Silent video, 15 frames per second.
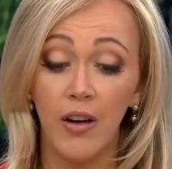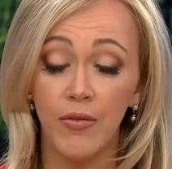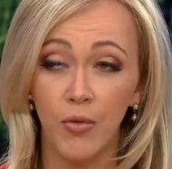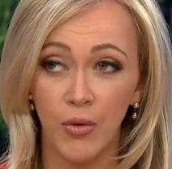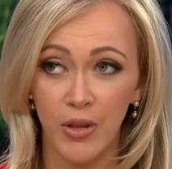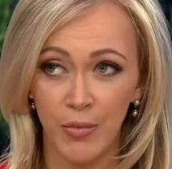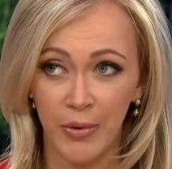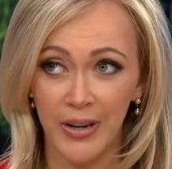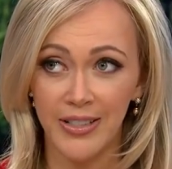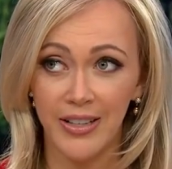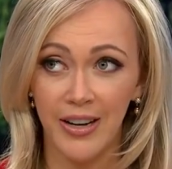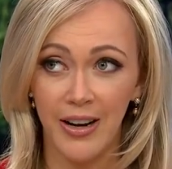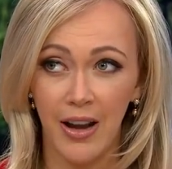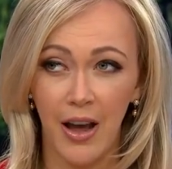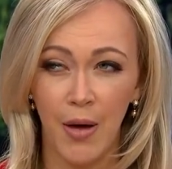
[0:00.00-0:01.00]
for the
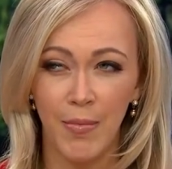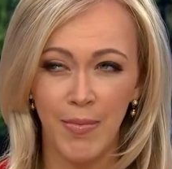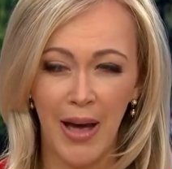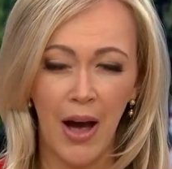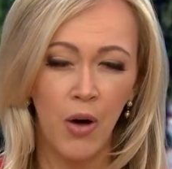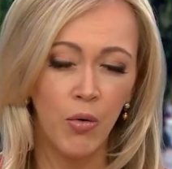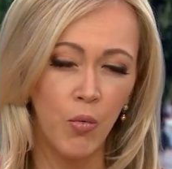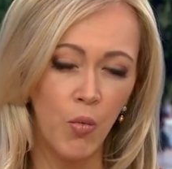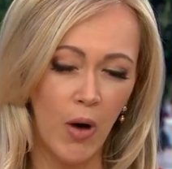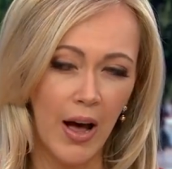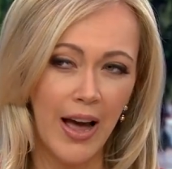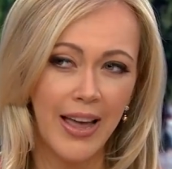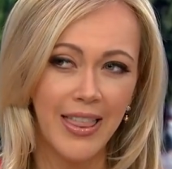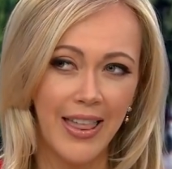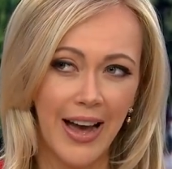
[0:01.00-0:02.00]
president about
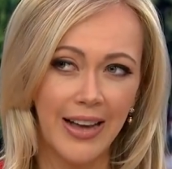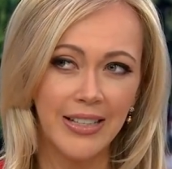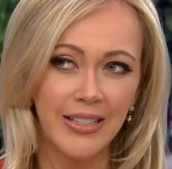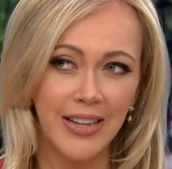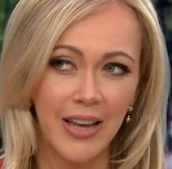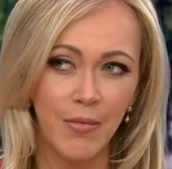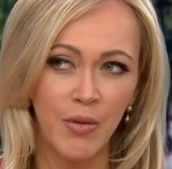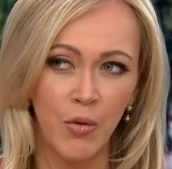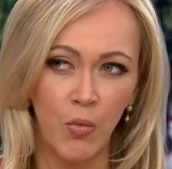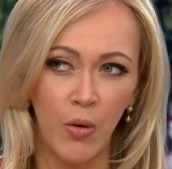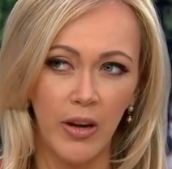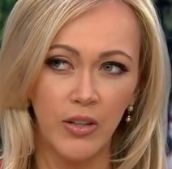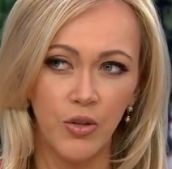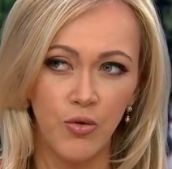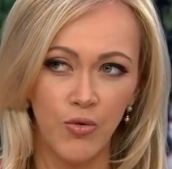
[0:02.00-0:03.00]
why that statement
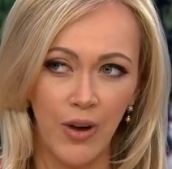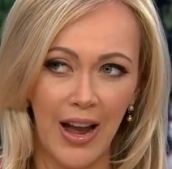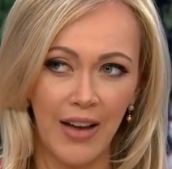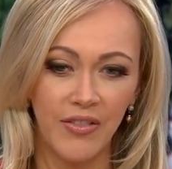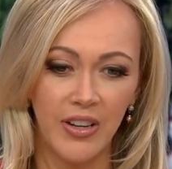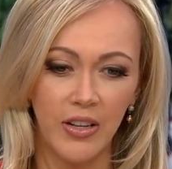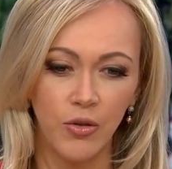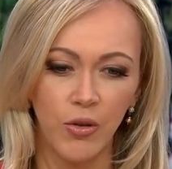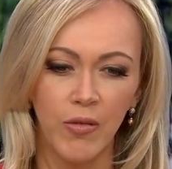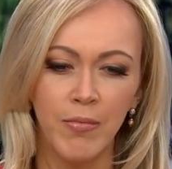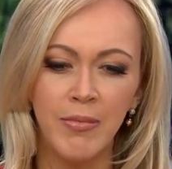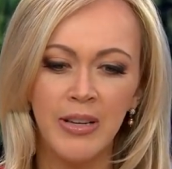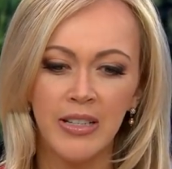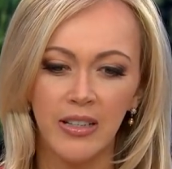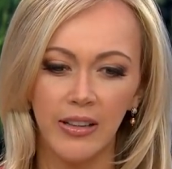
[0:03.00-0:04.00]
was drafted, sort of
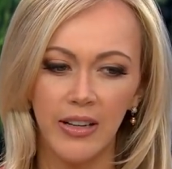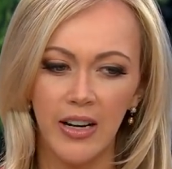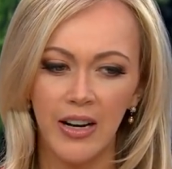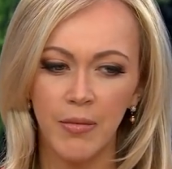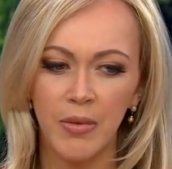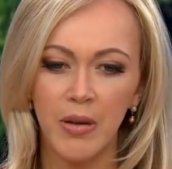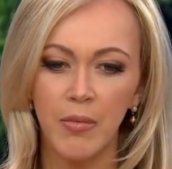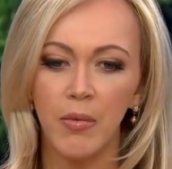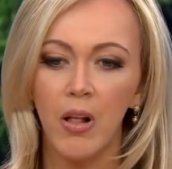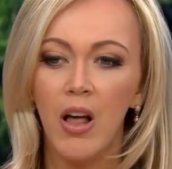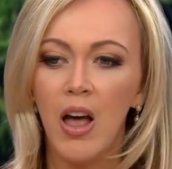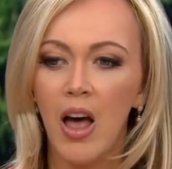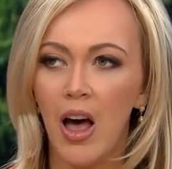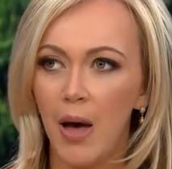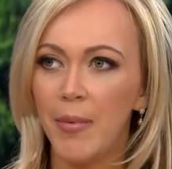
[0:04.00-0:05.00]
misleading people
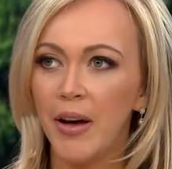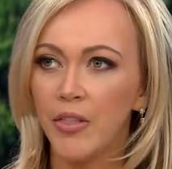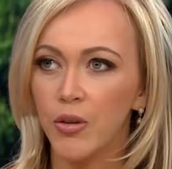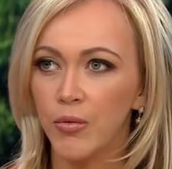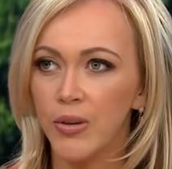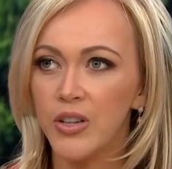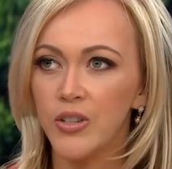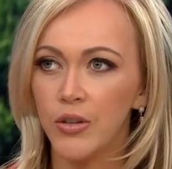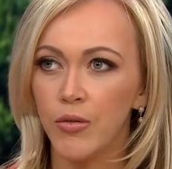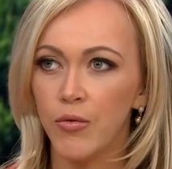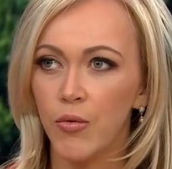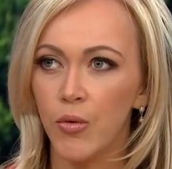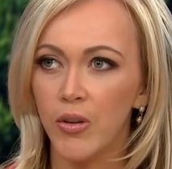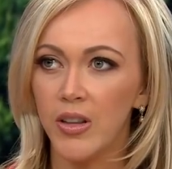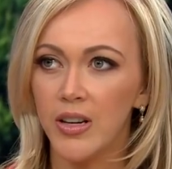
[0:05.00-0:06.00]
about the reason
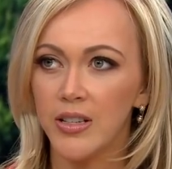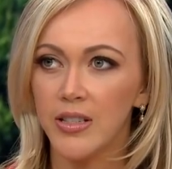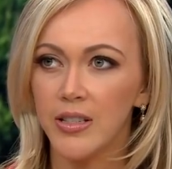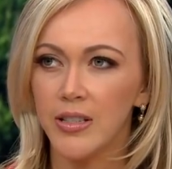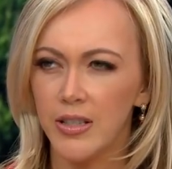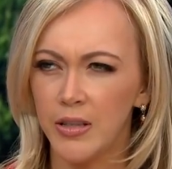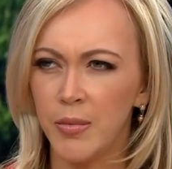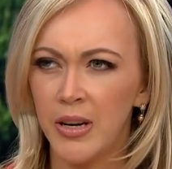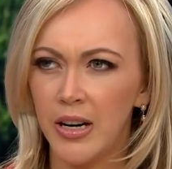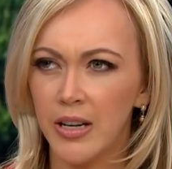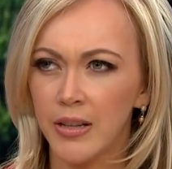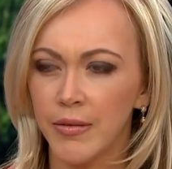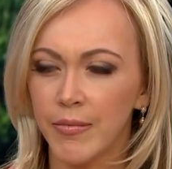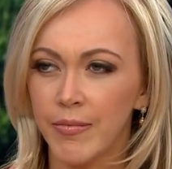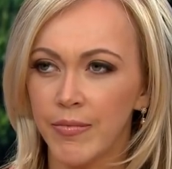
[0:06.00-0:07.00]
for this meeting.